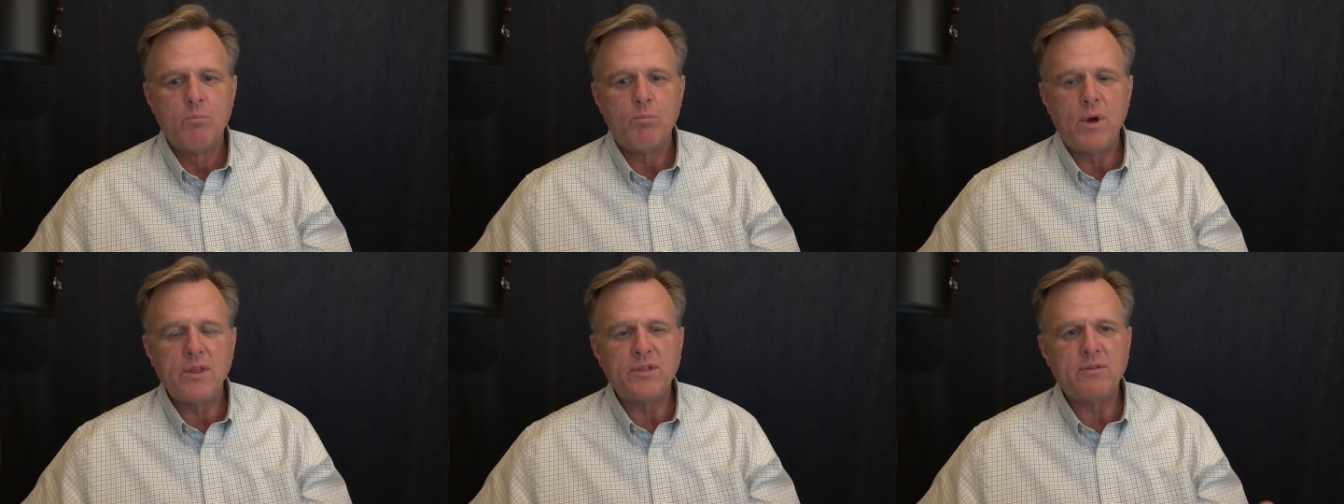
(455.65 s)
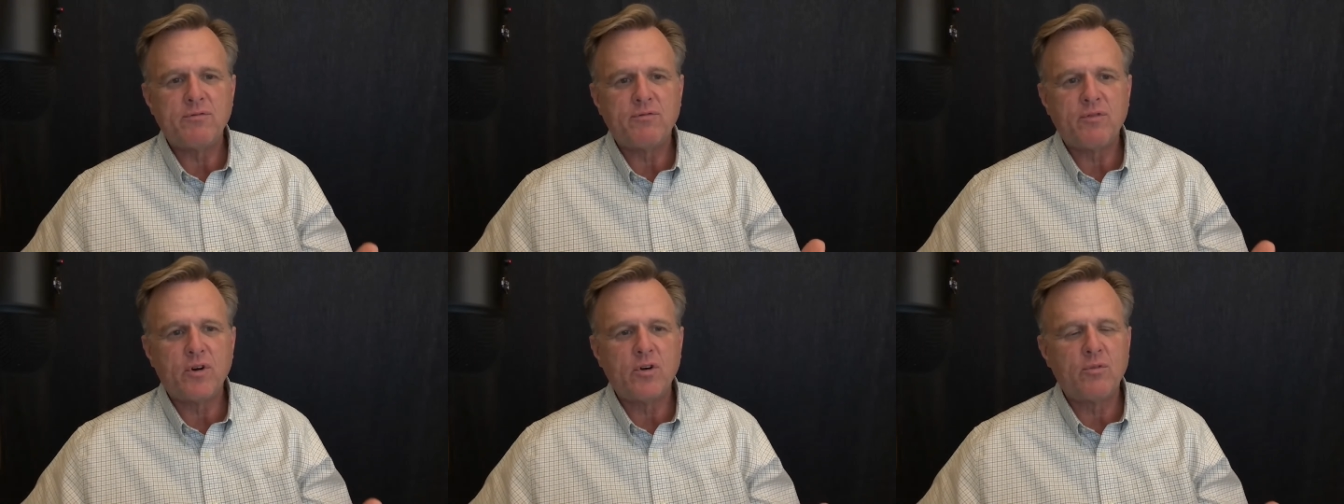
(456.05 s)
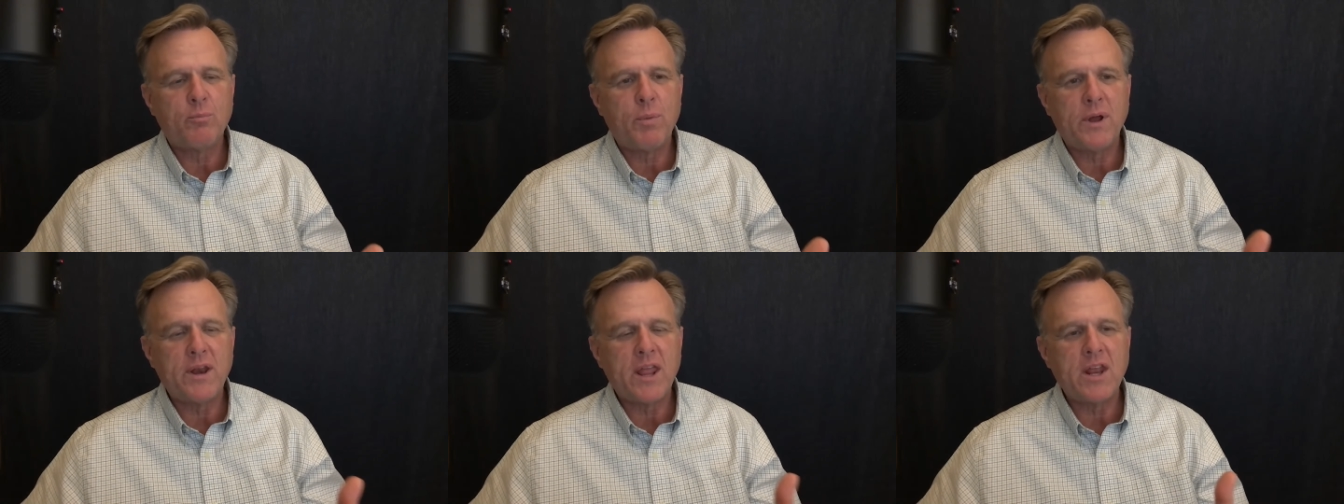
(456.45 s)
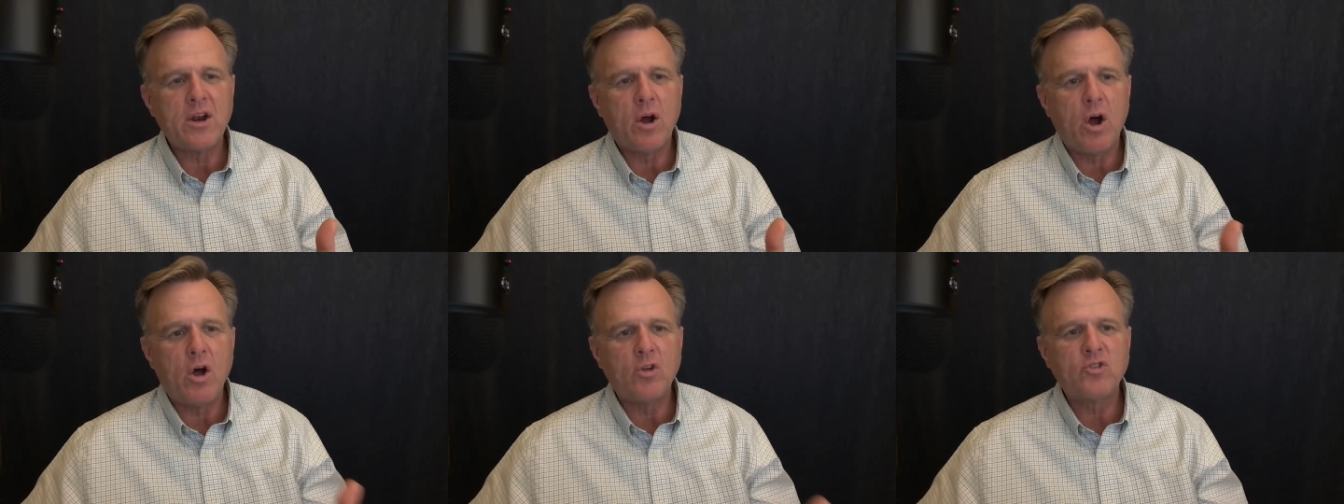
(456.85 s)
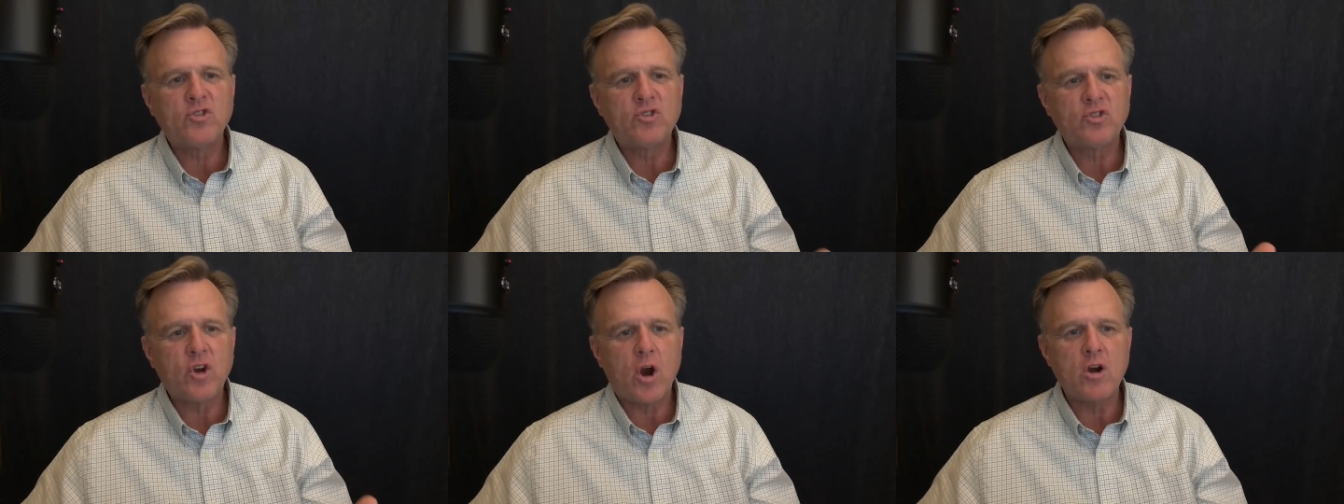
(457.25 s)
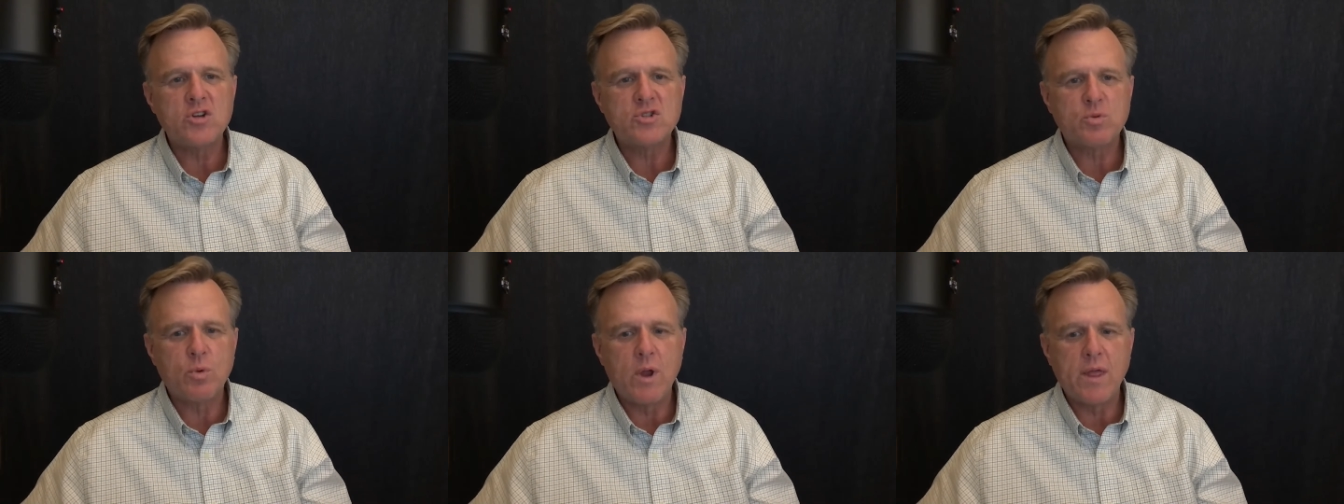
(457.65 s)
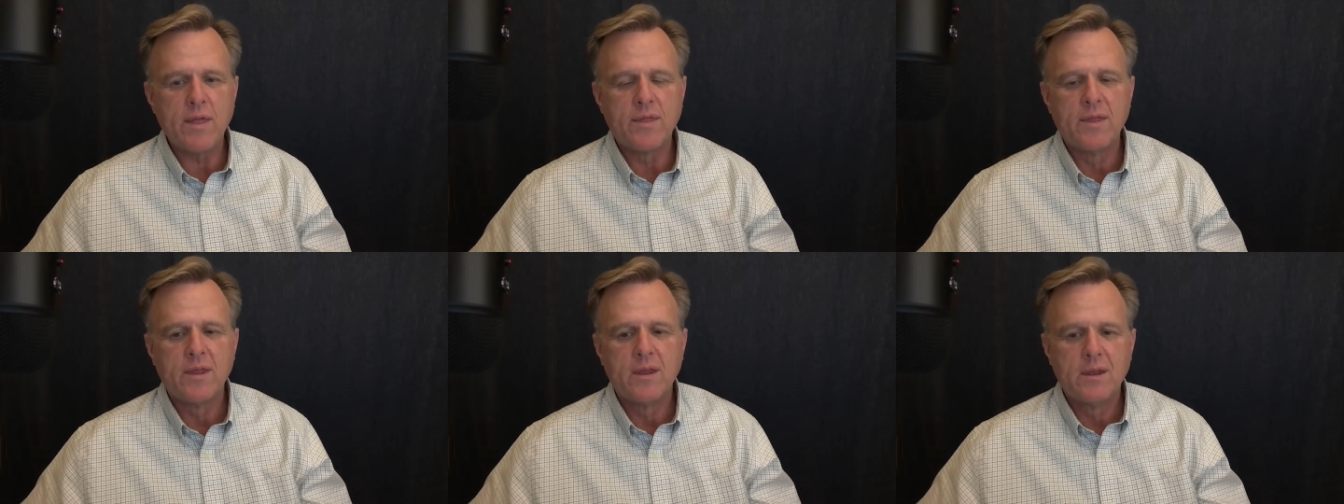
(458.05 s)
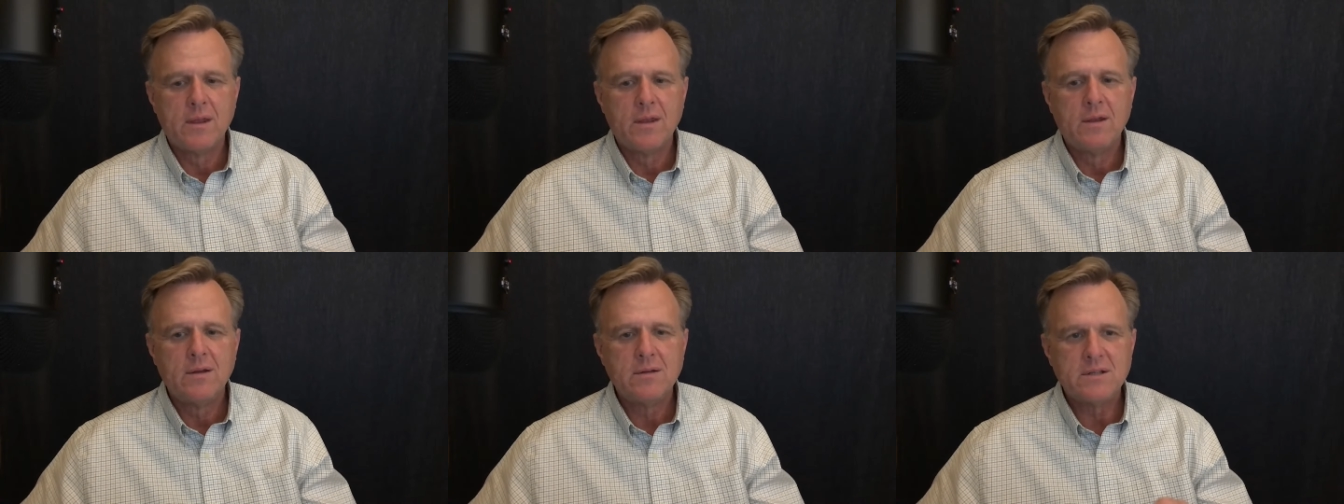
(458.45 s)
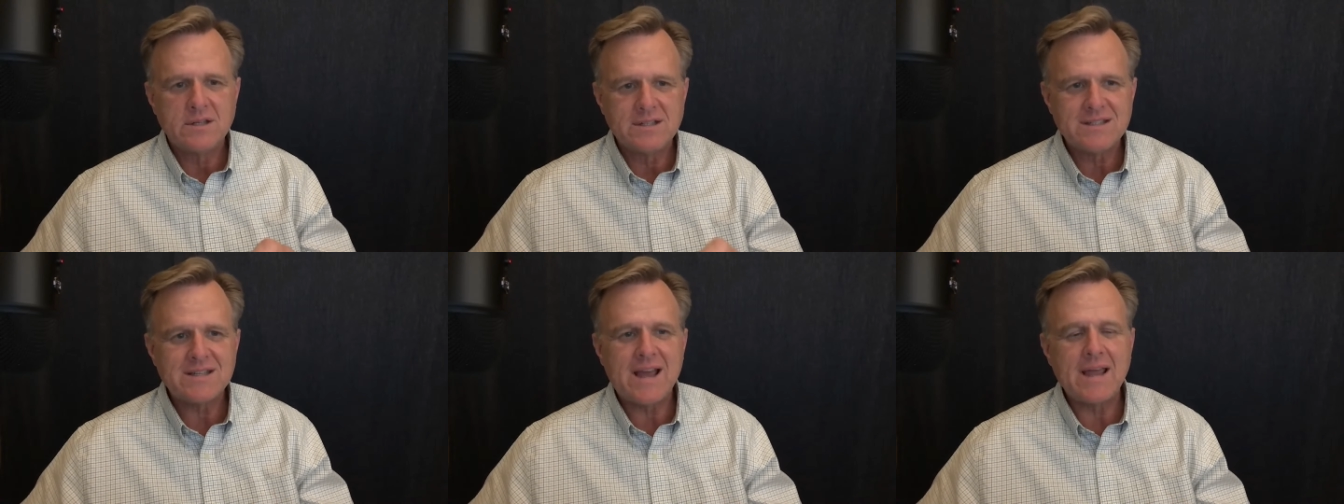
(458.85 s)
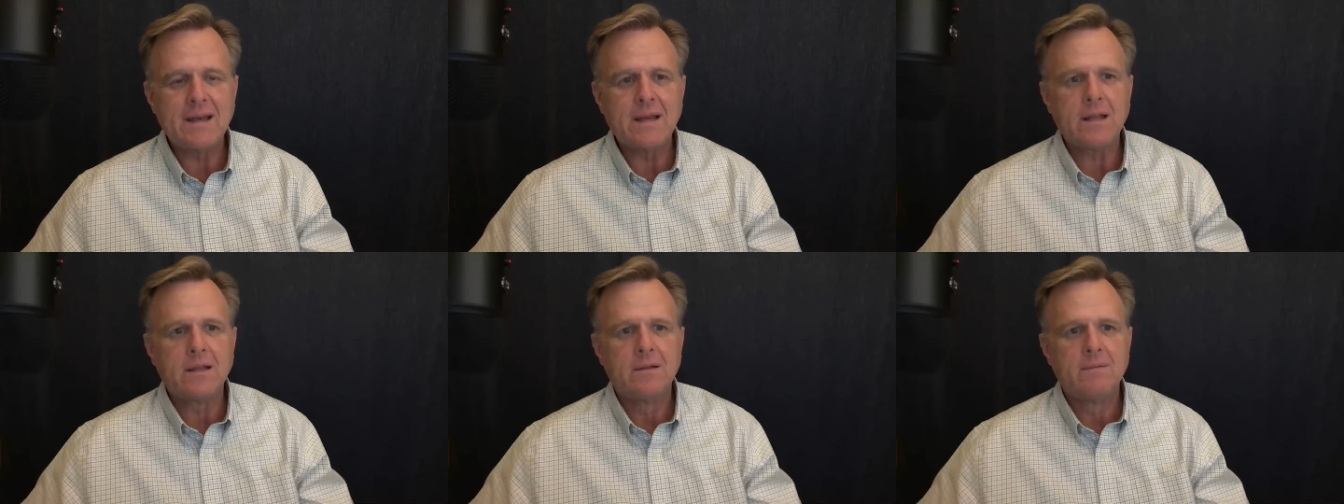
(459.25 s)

But it all starts with deciding.